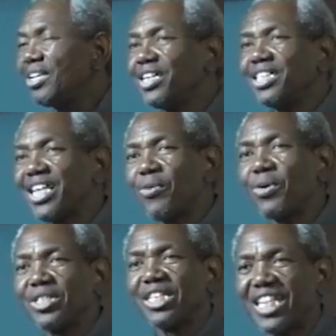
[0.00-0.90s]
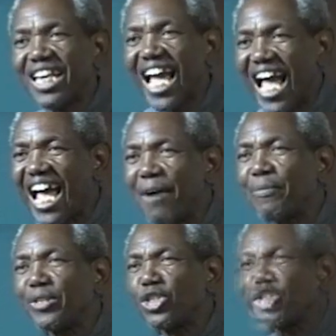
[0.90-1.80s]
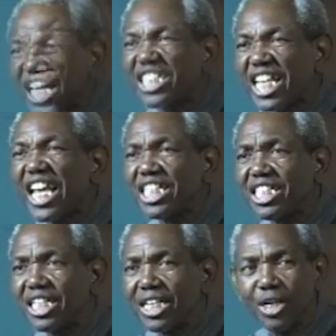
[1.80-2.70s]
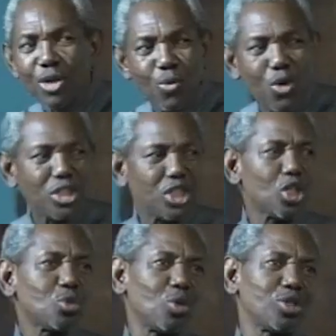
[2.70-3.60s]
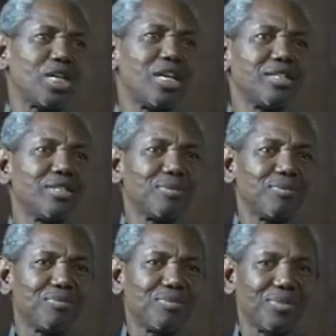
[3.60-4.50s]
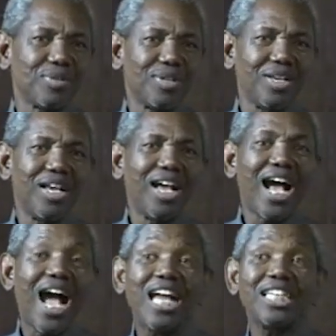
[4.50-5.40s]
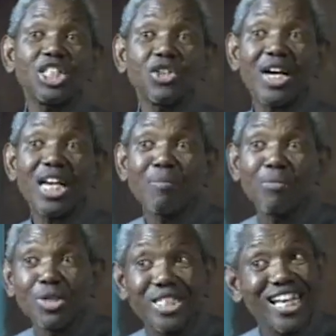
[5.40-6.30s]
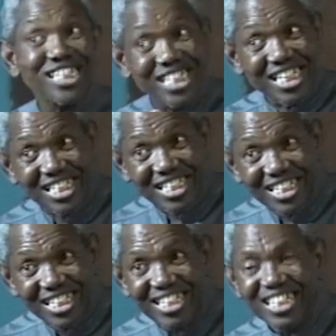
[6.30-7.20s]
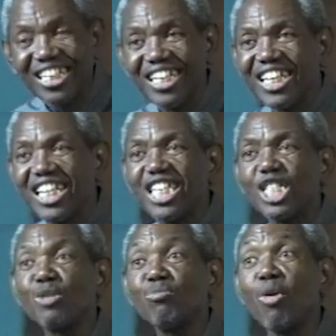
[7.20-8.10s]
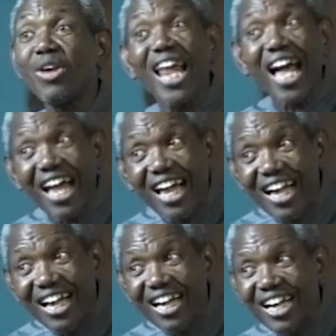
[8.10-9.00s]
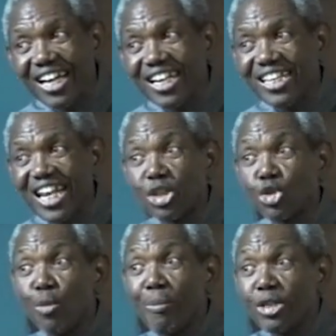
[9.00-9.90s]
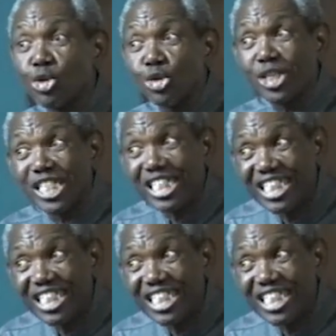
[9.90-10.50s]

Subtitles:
that was the day I appreciated what Jesus was saying. I discovered that mustard seed is smaller than tomato seed.